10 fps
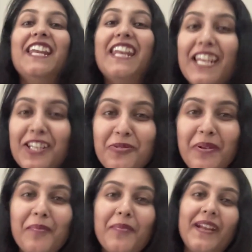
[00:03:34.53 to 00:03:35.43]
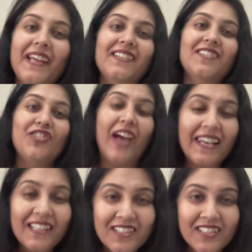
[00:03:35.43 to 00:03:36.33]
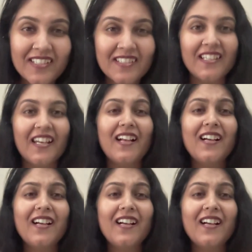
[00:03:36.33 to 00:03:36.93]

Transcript: need to embrace challenges and